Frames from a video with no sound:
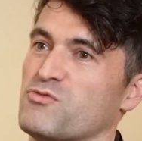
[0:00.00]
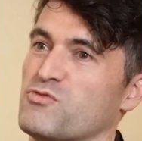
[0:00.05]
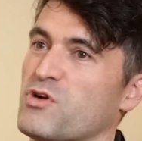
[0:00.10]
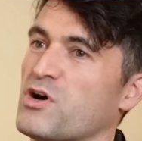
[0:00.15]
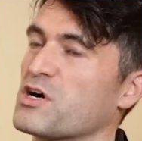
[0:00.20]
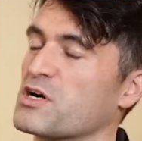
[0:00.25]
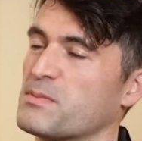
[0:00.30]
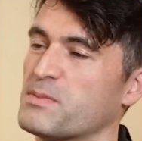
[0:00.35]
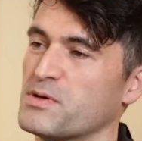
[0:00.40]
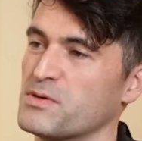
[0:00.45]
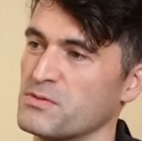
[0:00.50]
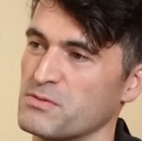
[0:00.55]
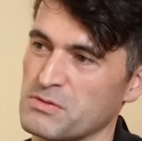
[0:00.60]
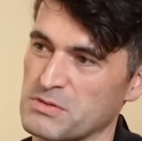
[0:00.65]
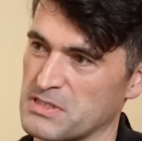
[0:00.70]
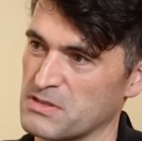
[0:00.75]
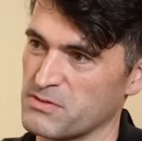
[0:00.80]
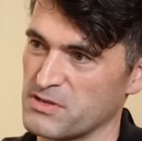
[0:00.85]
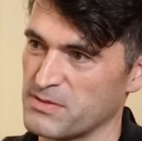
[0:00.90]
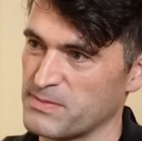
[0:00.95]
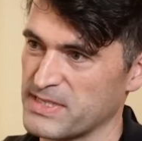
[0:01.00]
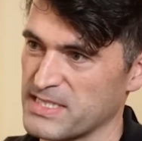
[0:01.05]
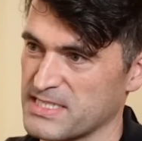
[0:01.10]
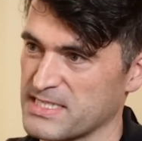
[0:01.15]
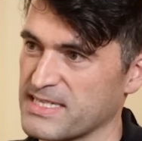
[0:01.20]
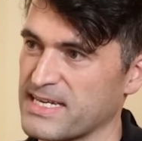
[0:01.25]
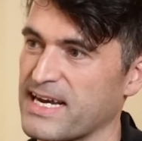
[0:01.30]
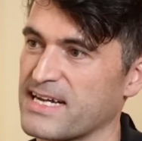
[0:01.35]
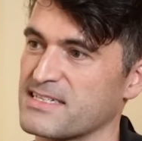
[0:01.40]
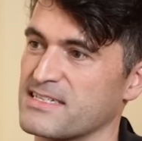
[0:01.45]
rock pools that would have been
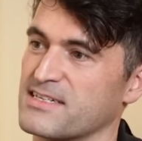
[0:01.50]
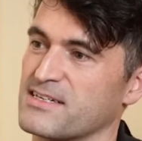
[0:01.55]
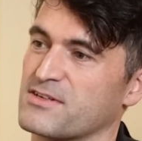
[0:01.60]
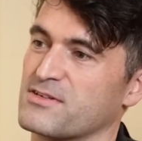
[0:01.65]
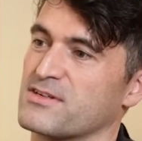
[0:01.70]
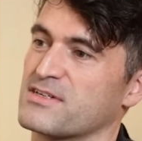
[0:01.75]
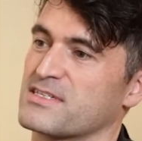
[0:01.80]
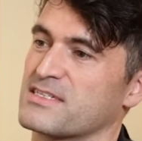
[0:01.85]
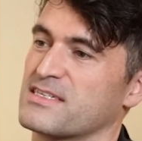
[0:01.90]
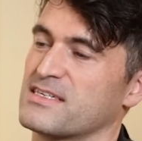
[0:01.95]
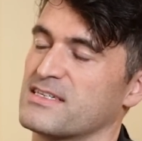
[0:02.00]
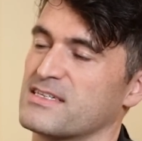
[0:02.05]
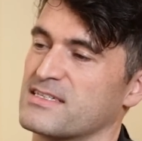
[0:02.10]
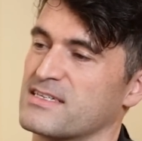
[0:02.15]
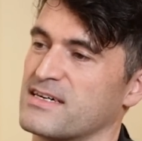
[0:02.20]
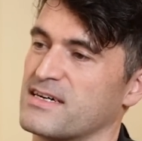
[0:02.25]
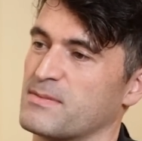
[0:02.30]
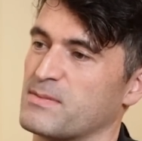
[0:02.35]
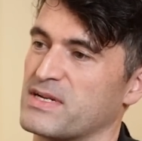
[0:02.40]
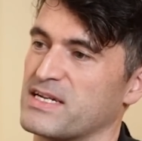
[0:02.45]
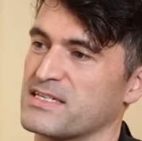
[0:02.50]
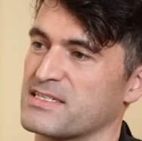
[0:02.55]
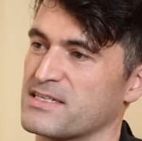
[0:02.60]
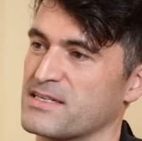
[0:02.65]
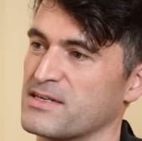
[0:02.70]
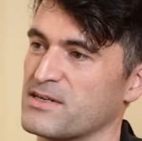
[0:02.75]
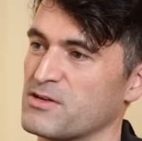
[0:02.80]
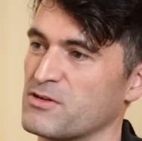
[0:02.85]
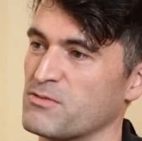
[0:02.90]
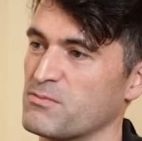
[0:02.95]
scattered across the entire
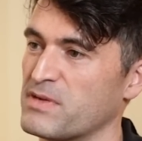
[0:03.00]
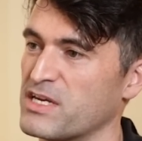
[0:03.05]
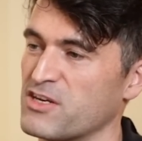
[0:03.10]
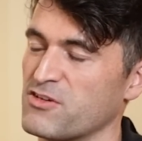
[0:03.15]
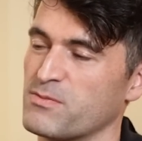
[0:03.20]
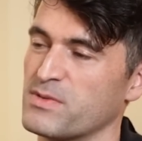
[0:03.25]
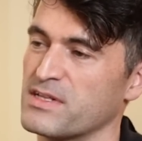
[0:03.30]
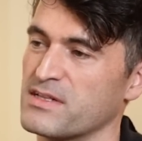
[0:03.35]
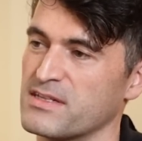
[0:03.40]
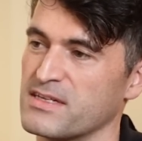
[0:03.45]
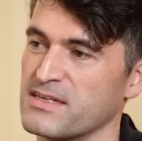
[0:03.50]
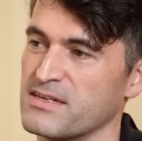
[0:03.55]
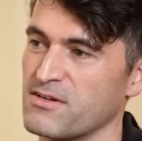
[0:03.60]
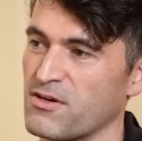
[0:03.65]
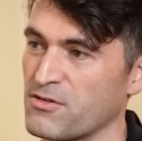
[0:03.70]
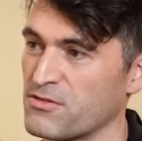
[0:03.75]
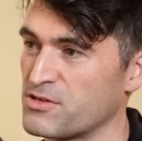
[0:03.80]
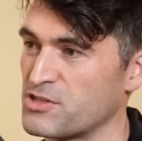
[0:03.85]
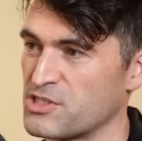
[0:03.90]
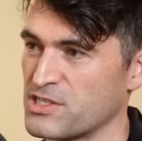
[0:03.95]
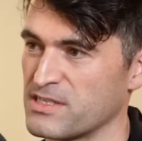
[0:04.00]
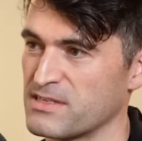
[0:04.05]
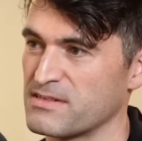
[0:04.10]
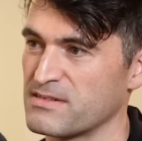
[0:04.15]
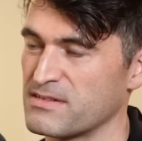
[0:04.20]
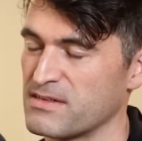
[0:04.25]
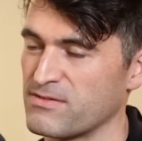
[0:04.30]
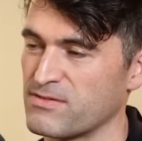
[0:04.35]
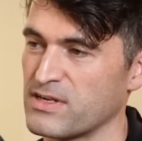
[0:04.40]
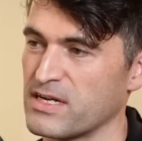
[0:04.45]
plateau may have been the
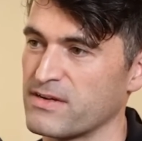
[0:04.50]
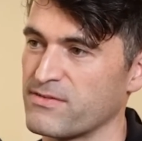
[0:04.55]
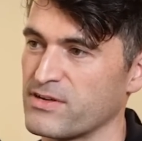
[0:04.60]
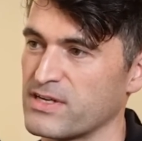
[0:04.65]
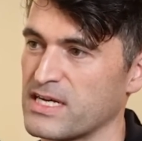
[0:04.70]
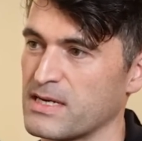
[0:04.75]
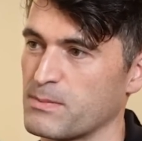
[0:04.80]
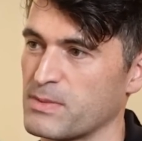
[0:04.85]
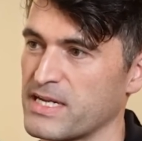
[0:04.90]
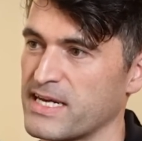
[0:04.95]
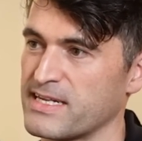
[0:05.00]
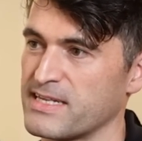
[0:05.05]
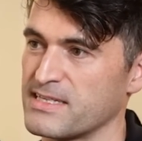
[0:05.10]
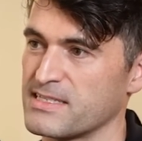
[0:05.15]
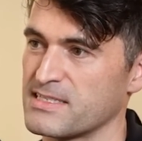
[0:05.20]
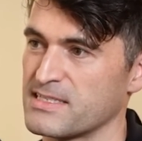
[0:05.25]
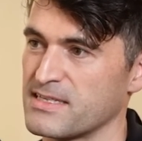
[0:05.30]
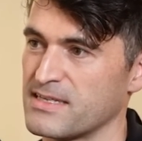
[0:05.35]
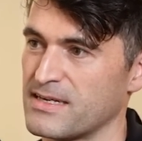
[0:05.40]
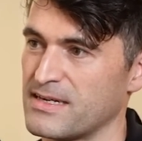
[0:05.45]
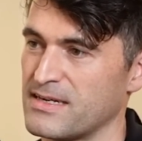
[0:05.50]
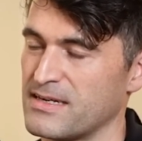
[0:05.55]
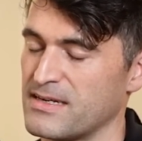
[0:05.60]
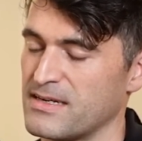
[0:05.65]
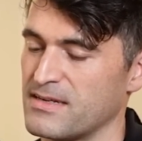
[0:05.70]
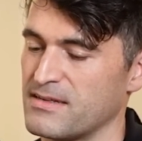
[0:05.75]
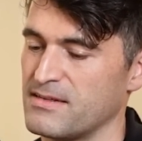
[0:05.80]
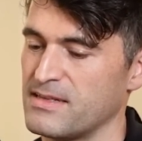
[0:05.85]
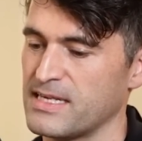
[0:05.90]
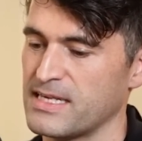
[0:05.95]
origin of life on our planet
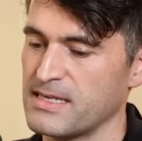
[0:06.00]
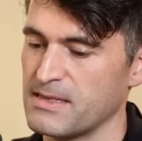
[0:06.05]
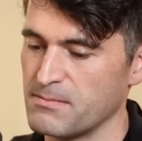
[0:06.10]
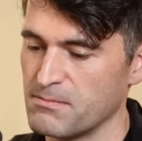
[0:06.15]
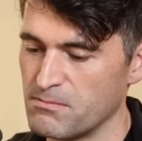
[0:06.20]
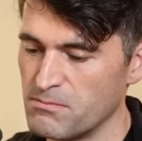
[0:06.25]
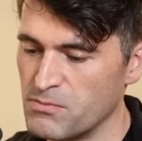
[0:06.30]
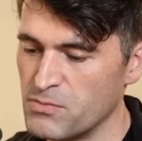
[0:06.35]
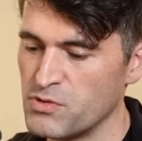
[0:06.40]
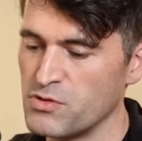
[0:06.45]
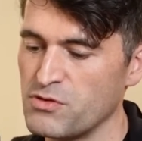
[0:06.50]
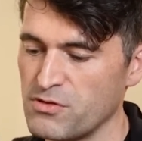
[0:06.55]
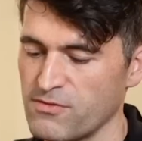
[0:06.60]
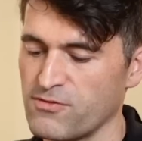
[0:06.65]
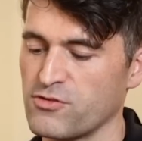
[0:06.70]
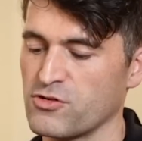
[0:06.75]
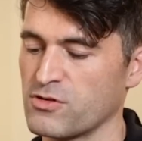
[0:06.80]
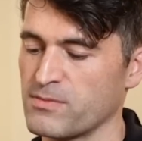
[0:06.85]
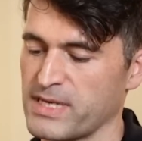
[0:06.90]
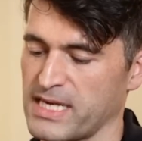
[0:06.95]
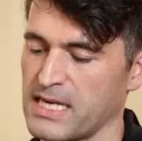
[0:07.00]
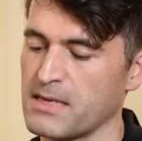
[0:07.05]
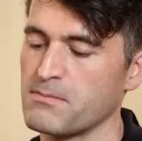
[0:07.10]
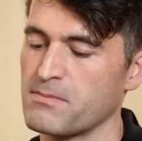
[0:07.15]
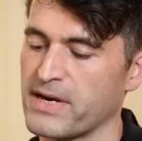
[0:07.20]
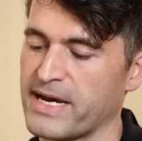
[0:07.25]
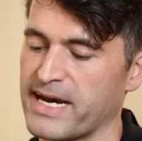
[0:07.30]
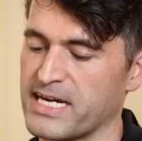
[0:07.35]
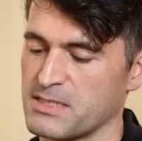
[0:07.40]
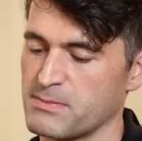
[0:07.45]
the moon forming
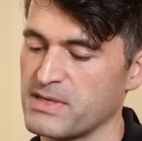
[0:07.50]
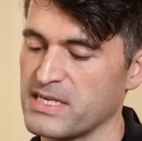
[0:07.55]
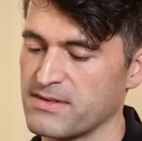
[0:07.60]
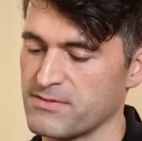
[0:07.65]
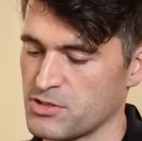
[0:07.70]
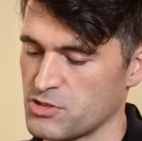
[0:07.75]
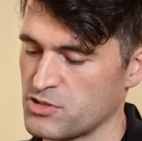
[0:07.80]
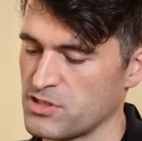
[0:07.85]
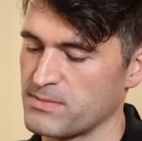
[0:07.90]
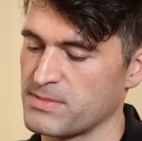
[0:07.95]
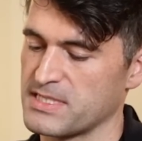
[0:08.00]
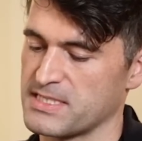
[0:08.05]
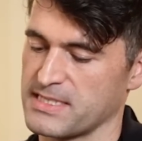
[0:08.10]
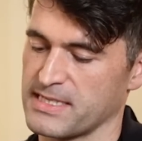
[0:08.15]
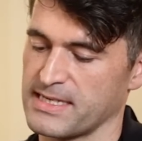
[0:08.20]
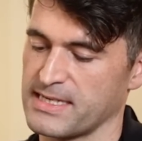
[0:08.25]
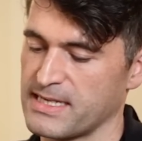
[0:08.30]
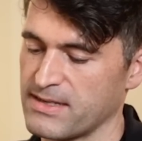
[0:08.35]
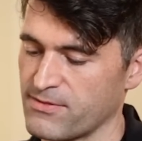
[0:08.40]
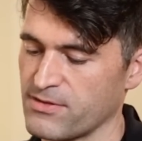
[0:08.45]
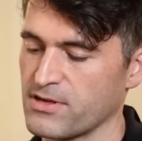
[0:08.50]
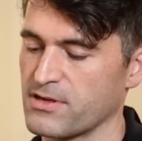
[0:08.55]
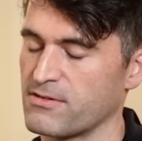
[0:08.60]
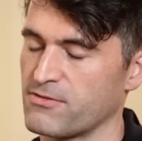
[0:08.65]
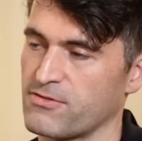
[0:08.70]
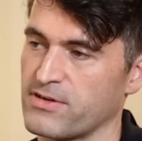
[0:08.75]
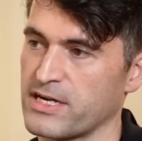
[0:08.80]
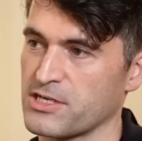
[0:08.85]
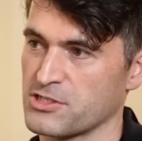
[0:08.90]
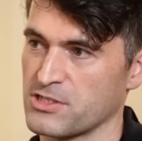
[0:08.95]
impact may have stripped a significant
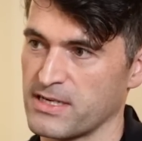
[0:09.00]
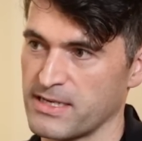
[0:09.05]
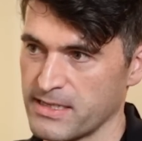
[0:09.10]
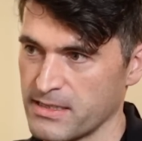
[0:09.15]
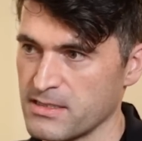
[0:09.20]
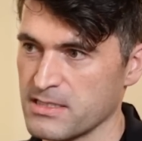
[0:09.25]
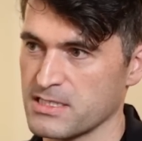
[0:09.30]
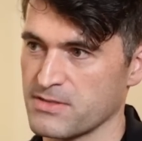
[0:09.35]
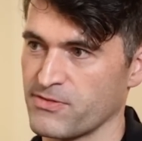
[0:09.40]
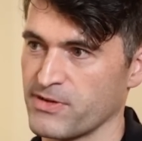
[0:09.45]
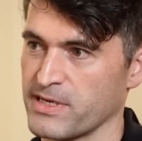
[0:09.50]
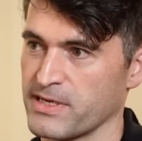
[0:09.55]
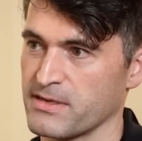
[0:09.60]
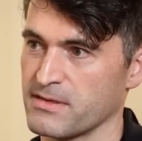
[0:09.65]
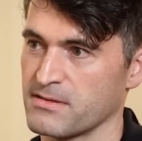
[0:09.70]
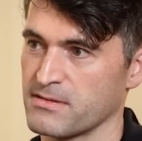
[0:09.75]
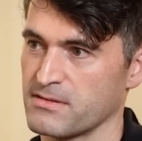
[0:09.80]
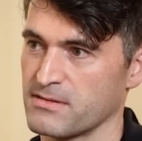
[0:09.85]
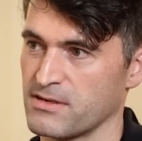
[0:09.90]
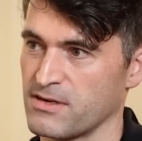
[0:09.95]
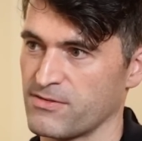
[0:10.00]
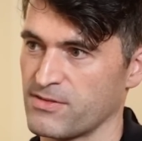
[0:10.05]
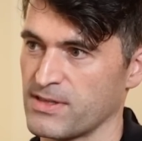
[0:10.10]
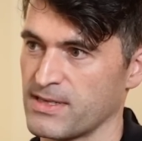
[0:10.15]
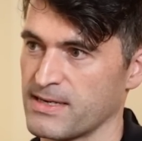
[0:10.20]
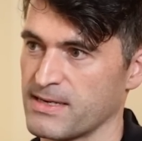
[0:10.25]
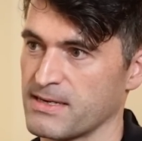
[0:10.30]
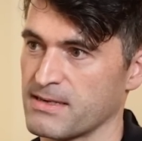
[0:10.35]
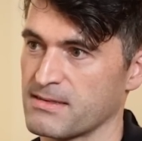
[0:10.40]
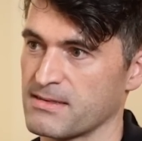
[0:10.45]
fraction of lithosphere off
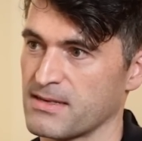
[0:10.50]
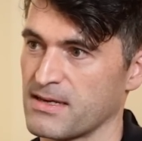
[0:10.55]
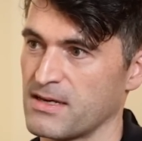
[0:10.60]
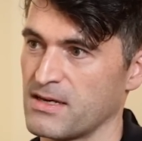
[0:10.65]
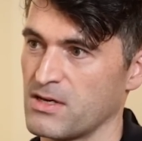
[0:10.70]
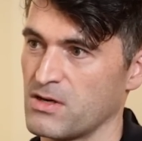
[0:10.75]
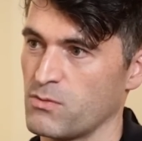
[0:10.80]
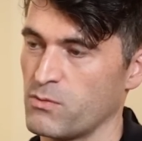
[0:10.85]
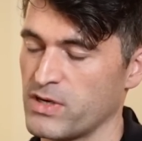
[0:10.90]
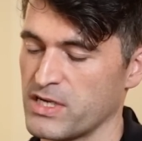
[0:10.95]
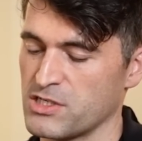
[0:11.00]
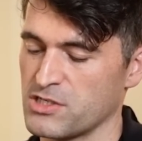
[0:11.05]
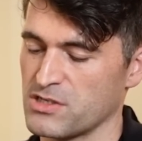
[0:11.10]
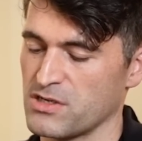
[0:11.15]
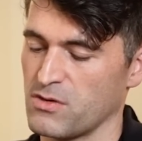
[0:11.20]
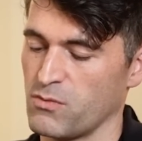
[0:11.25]
the Earth, which